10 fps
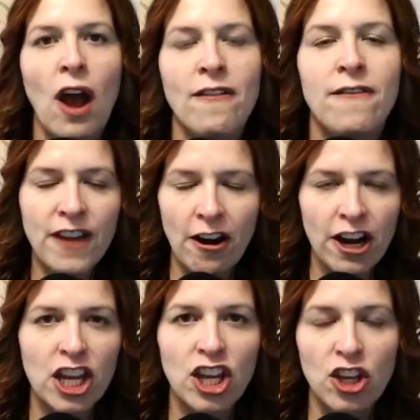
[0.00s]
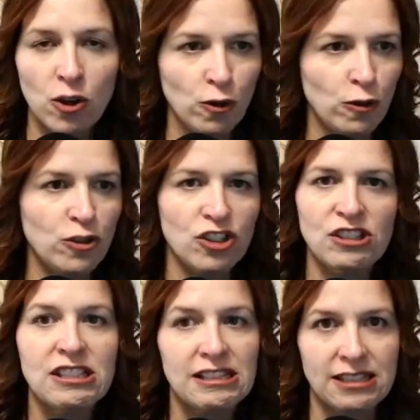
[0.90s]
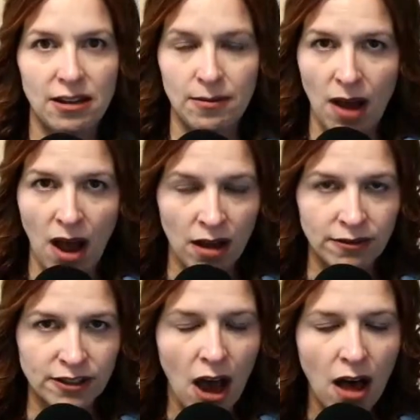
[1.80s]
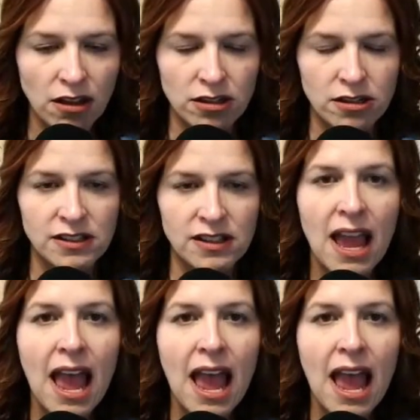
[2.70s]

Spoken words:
a very huge system of colors